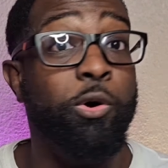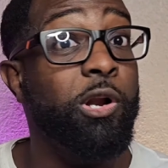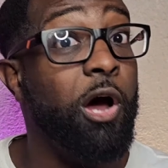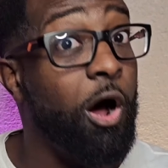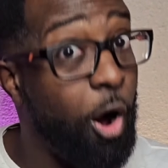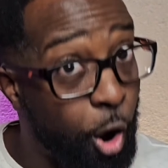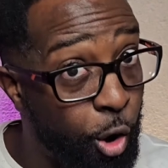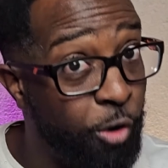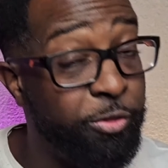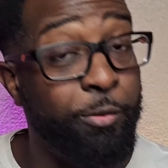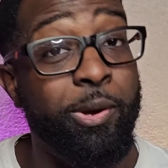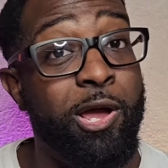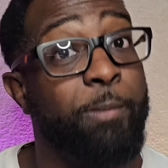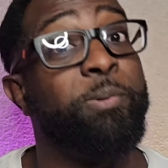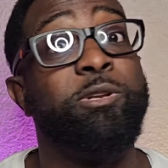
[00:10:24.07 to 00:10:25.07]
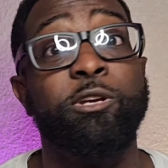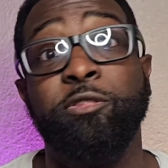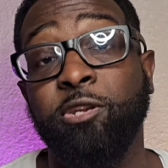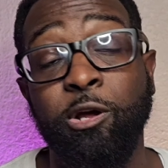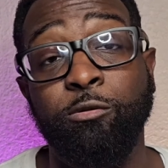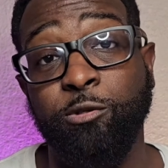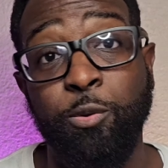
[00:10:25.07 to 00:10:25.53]
do it all the way up until
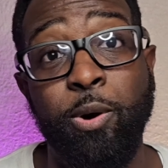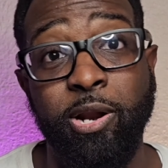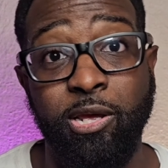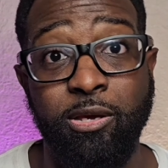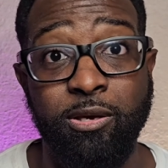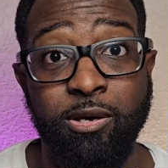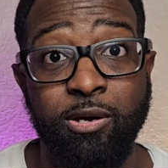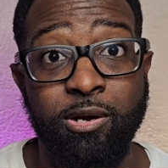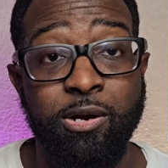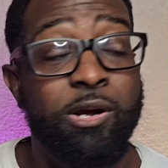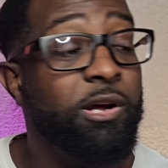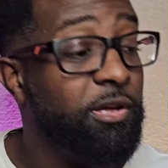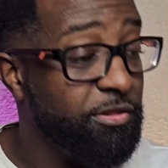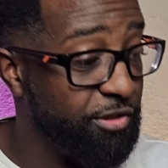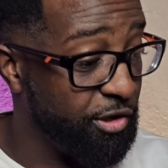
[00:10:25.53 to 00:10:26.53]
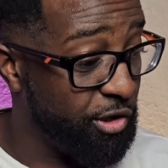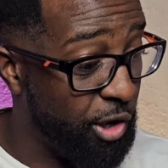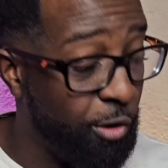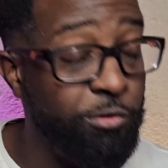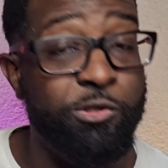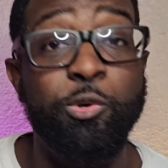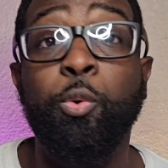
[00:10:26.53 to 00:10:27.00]
the Note 20. The
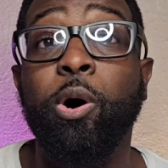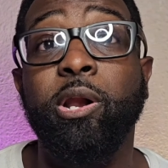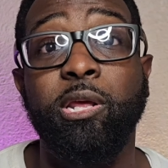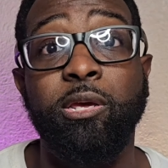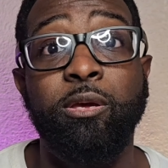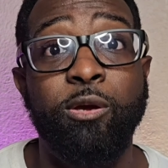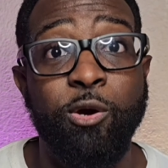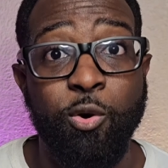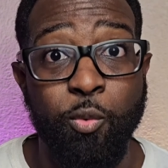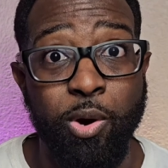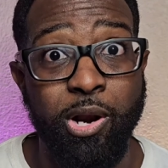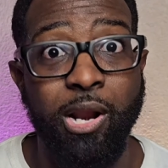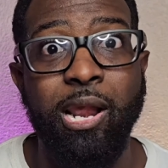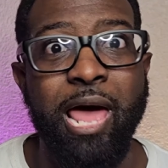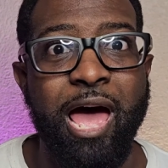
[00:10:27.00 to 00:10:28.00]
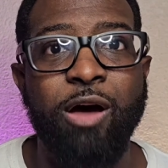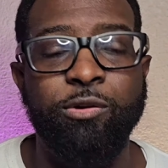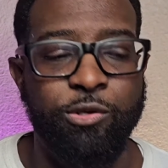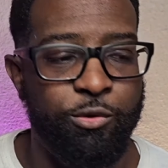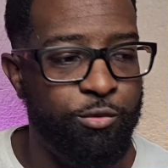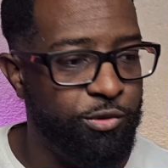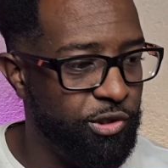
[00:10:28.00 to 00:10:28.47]
Note 20 would allow
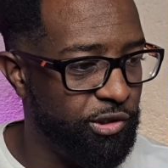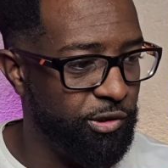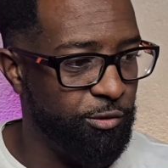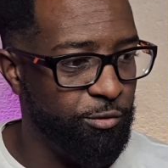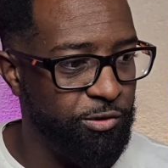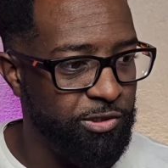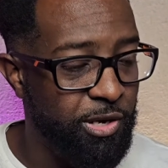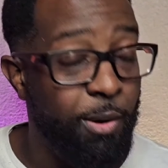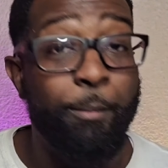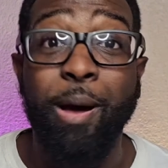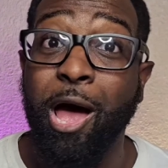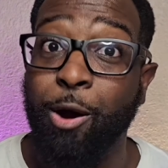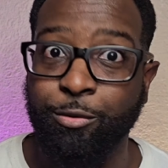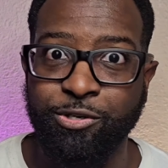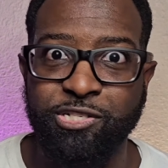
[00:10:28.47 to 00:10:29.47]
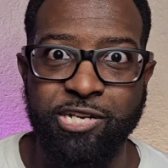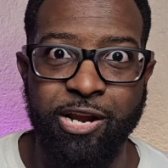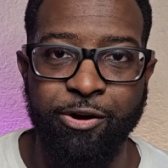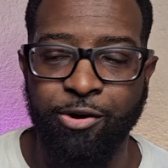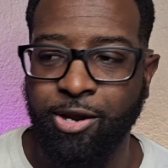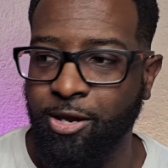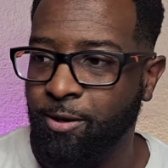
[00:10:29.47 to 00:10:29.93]
you to use power
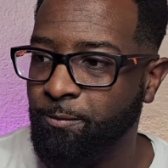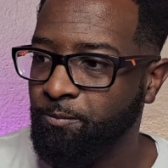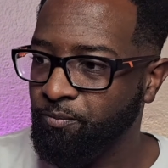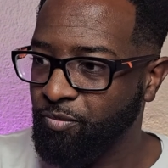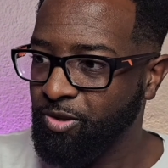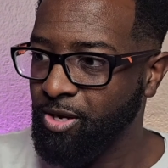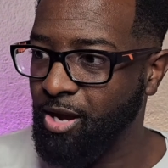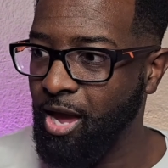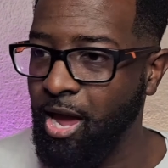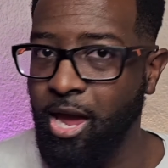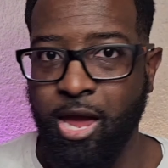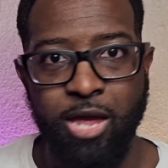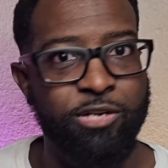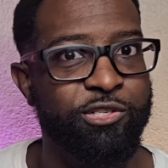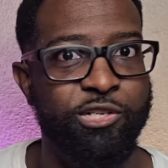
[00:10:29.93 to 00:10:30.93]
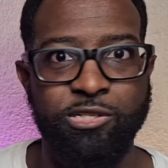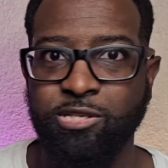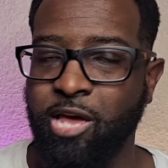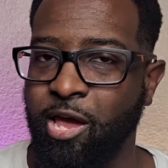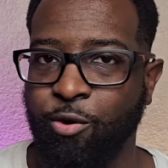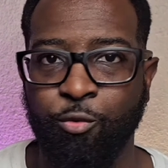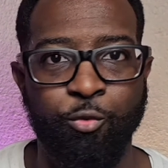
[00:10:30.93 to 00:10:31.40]
sharing and just
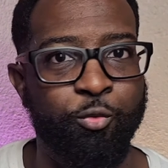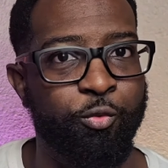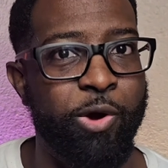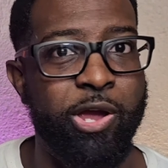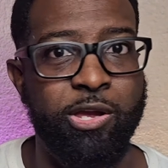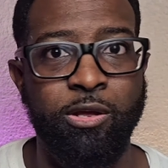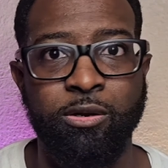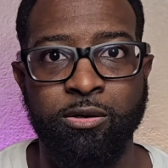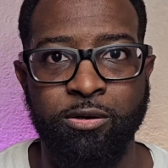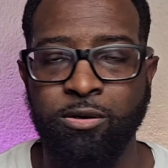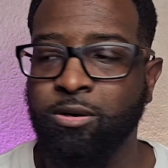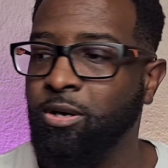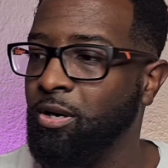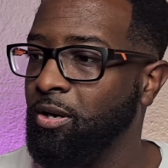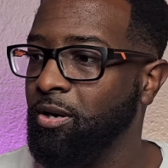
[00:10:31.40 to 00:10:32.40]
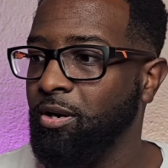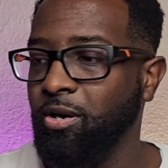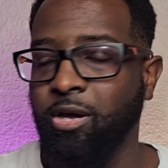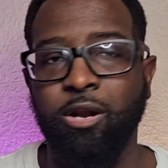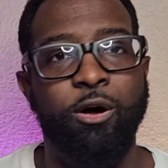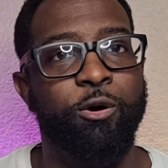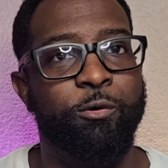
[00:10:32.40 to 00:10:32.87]
a regular,
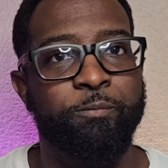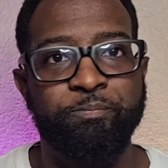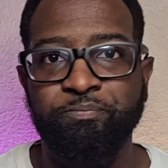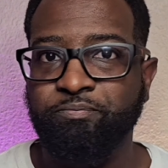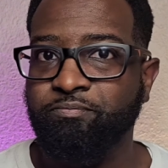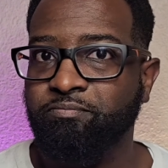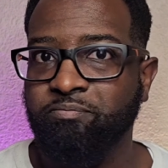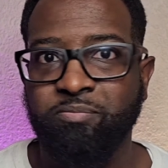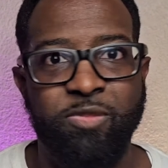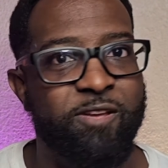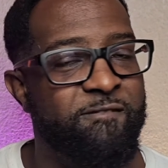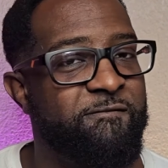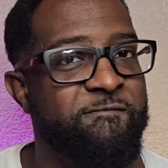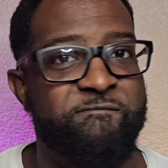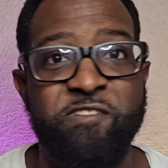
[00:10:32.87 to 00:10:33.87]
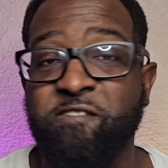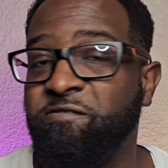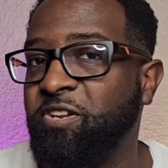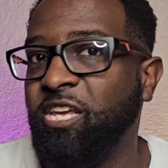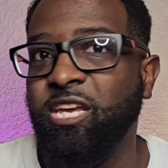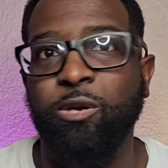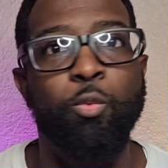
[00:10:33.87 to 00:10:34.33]

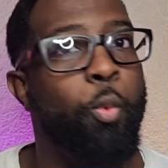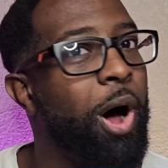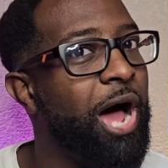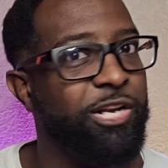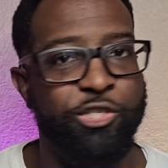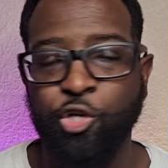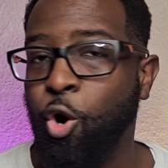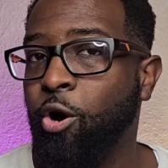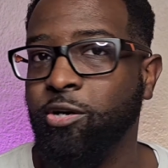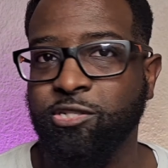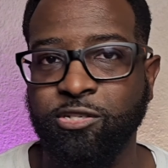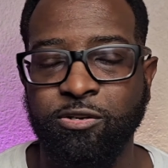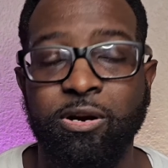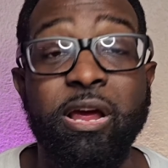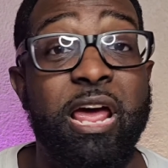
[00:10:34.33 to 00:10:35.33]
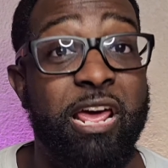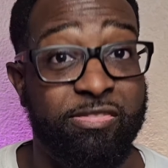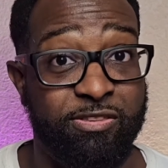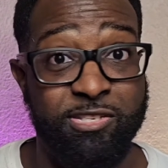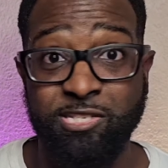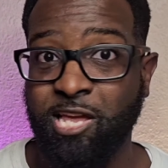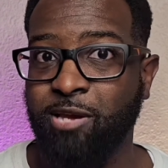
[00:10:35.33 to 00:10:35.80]
15 watt charger
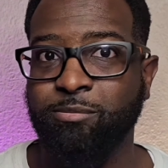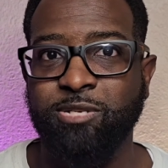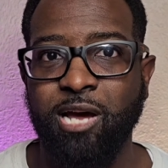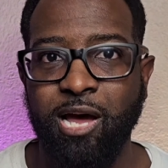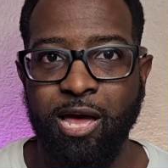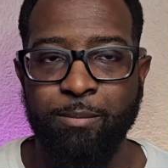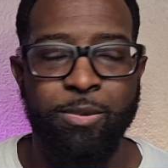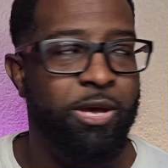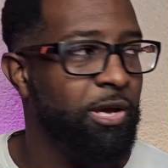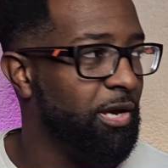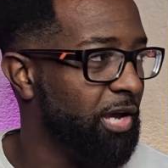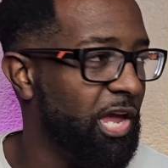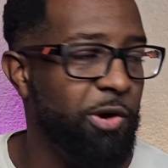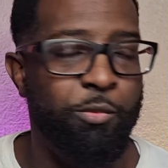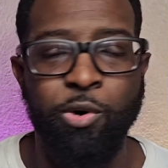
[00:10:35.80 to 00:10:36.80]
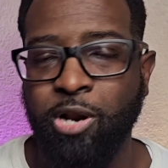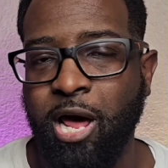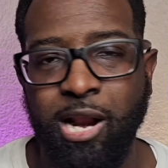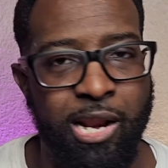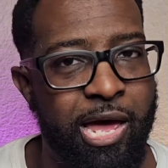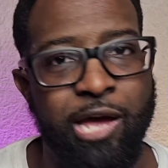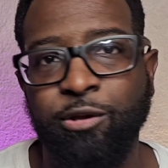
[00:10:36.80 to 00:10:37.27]
at the same time. It will
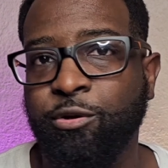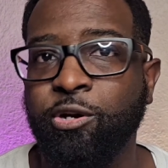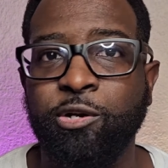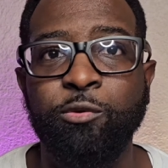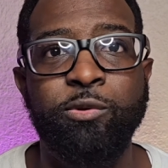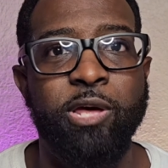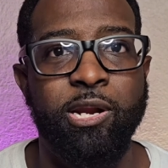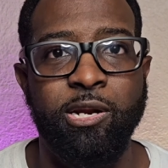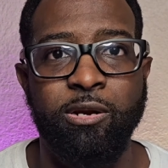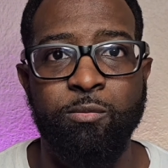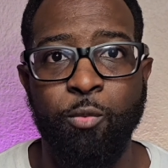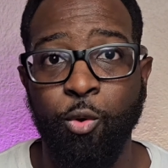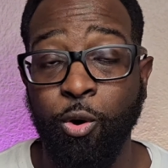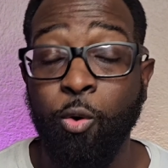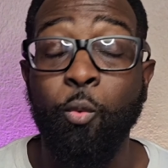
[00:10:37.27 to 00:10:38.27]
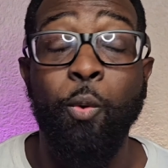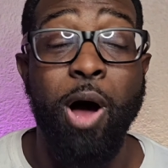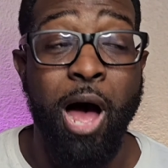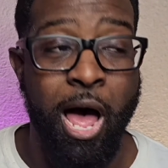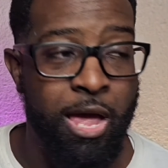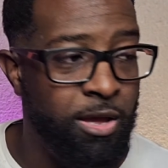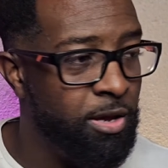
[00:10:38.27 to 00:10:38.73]
not allow you to do that anymore.
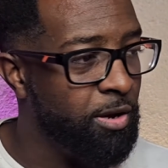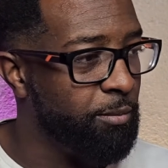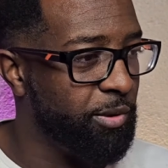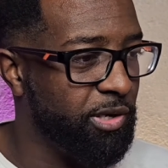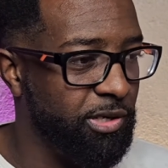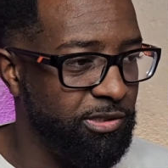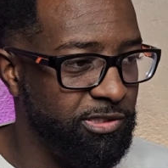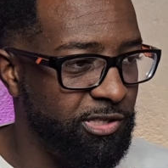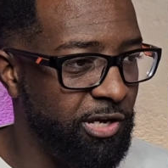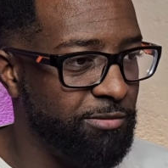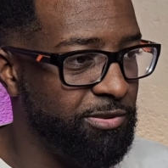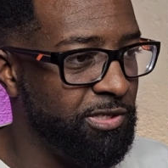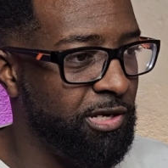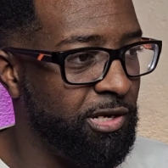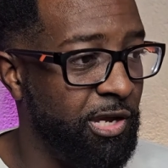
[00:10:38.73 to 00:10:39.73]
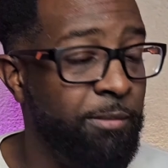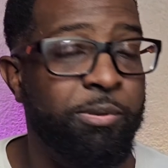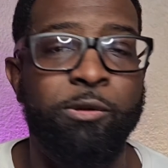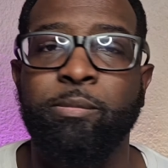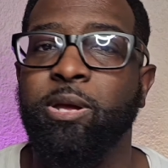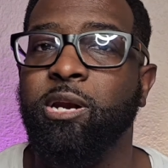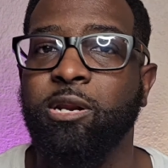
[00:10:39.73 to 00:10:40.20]
Why? Because Samsung
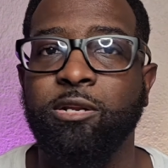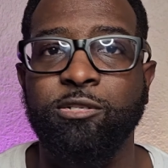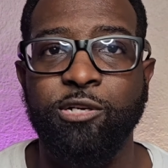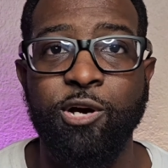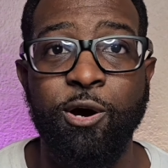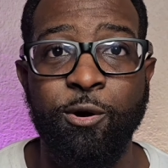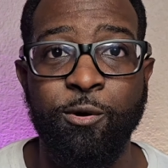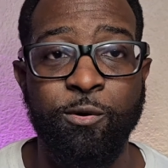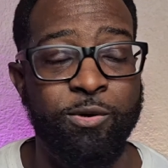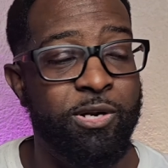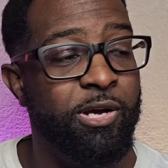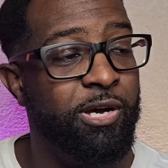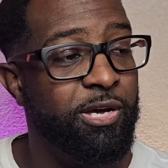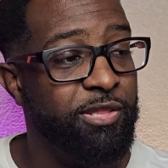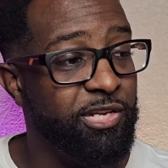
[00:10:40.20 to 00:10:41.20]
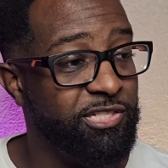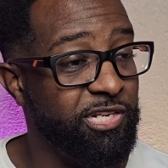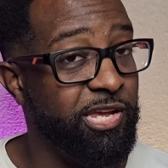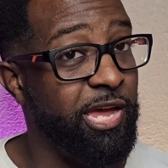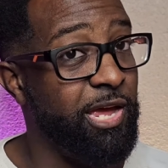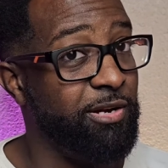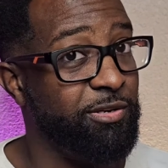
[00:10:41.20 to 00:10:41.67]
implemented into code that you
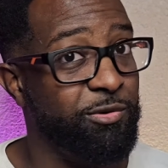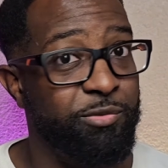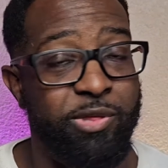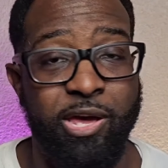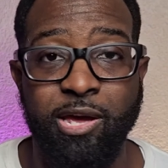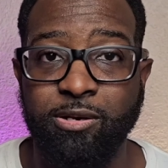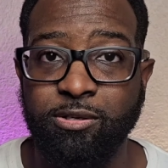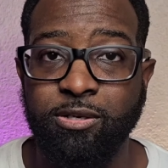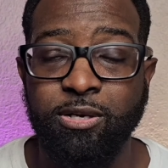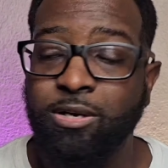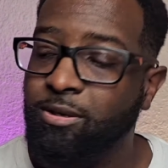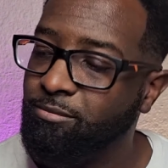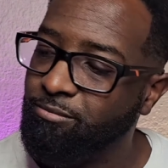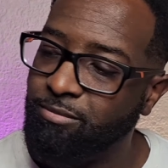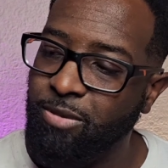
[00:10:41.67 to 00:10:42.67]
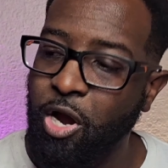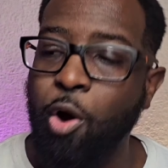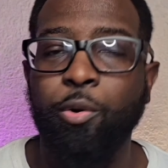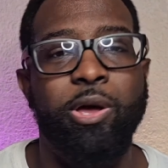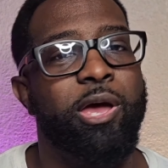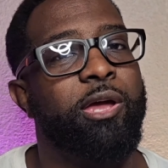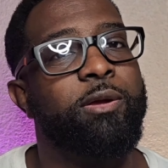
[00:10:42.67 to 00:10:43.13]
can't do that.
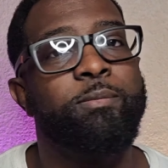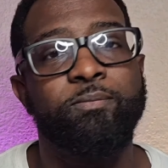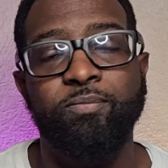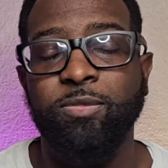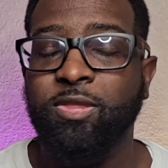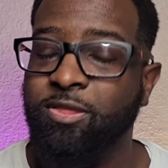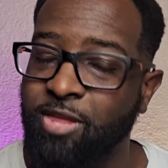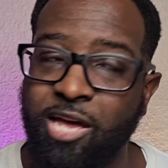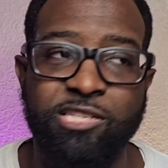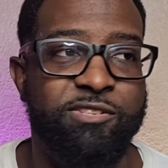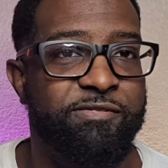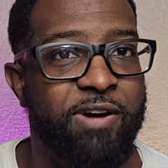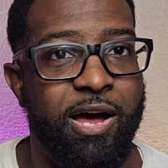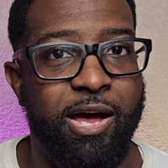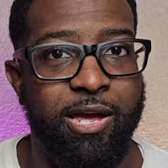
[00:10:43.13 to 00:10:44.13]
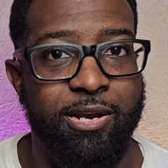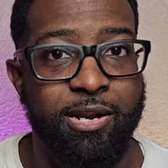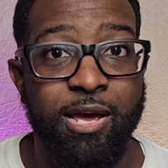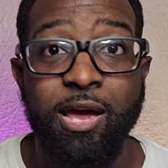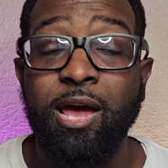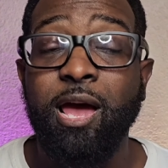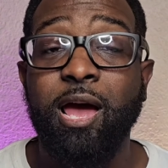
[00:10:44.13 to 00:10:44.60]
Okay, that's fine.
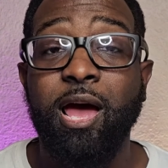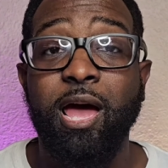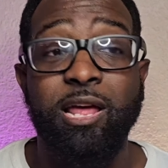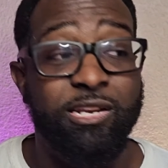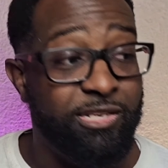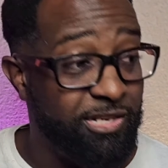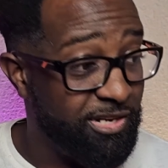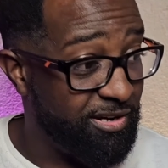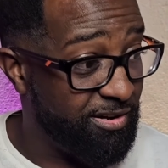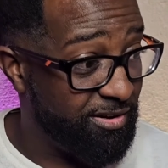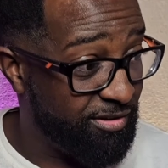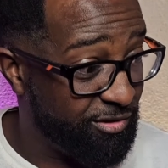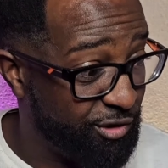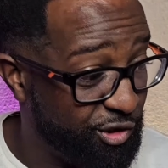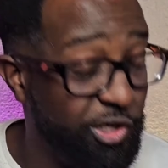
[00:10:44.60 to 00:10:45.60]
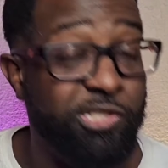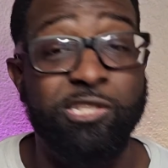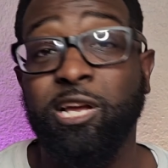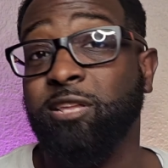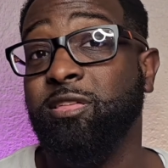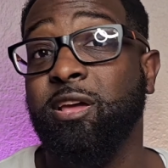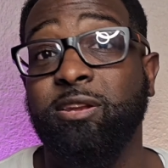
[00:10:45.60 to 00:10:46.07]
Just
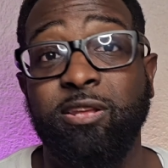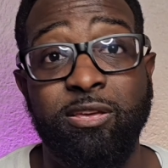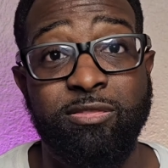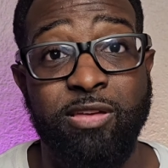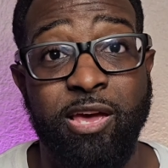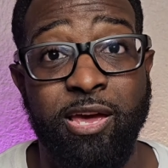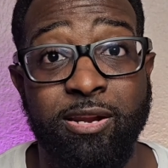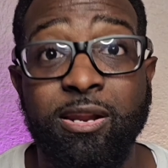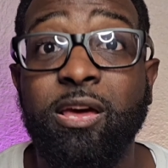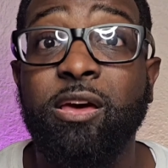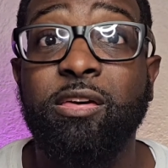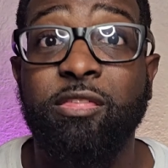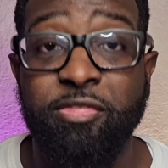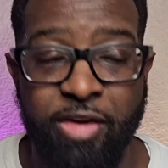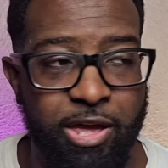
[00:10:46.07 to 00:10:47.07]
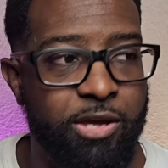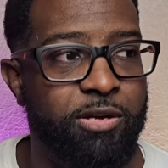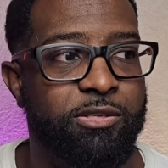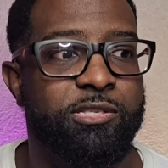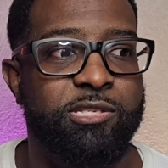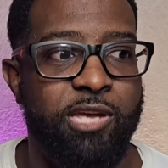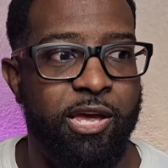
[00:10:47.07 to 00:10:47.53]
like they did that, they
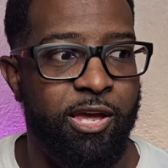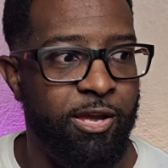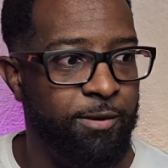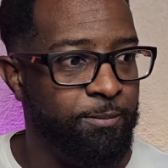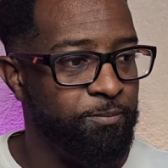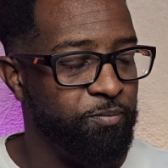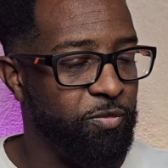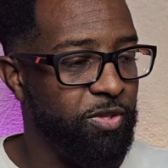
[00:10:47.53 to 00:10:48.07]
could say,